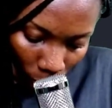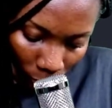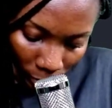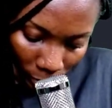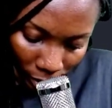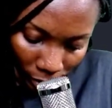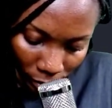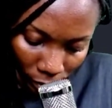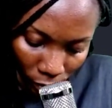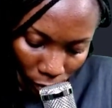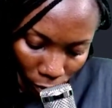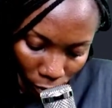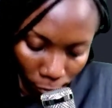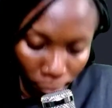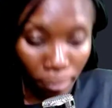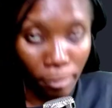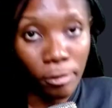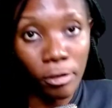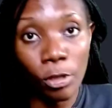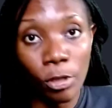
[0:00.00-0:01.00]
component
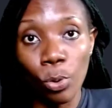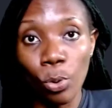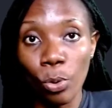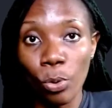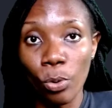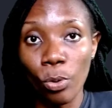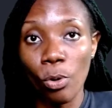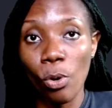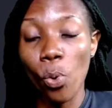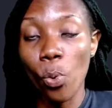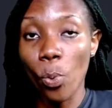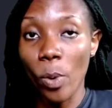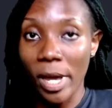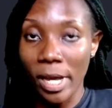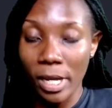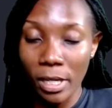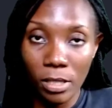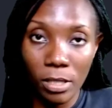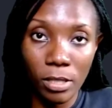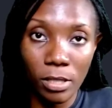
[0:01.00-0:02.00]
of the
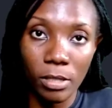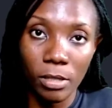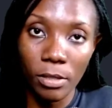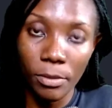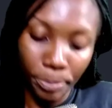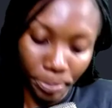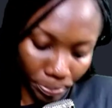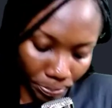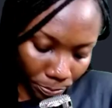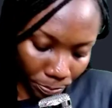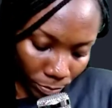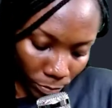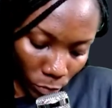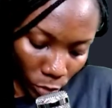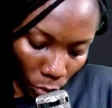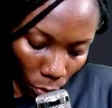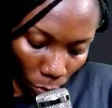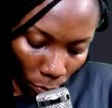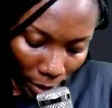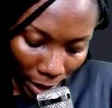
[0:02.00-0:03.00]
weight,
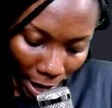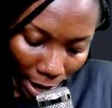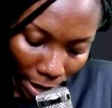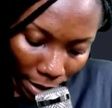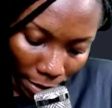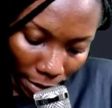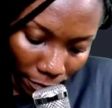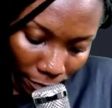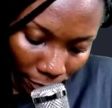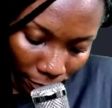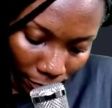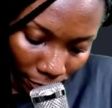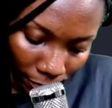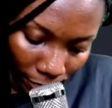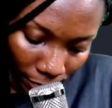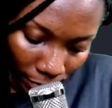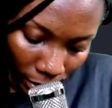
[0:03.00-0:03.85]
so we have